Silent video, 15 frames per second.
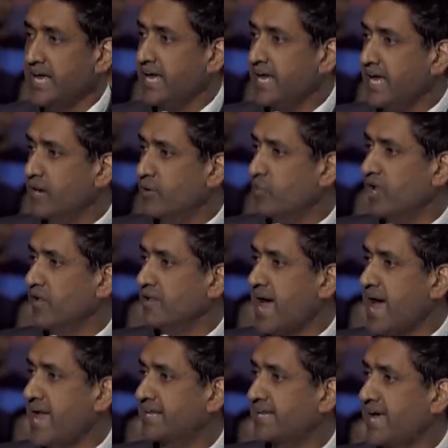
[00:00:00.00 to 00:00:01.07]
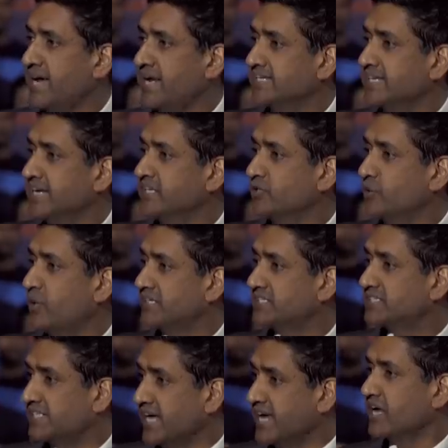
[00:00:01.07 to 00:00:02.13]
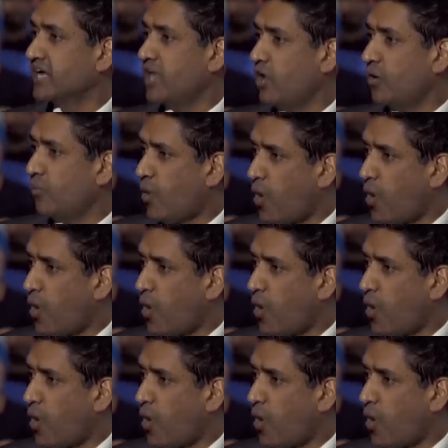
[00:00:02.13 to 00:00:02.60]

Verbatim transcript: he will not get us into a single